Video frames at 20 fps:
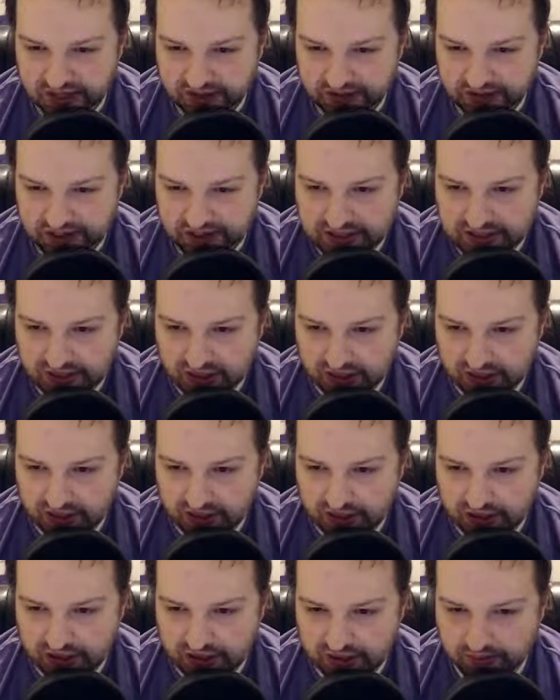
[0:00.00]
This cannot
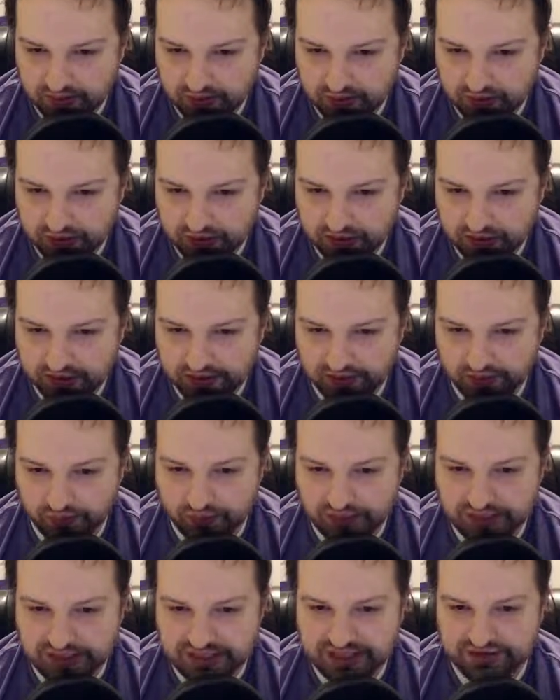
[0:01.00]
occur more than
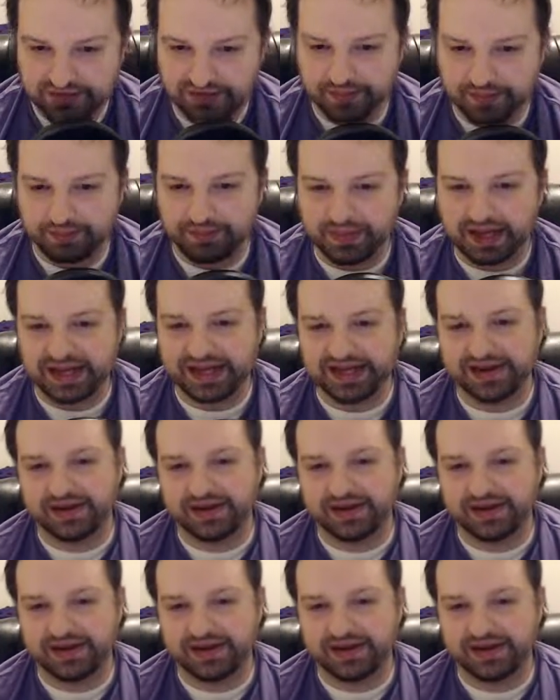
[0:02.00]
once every minute.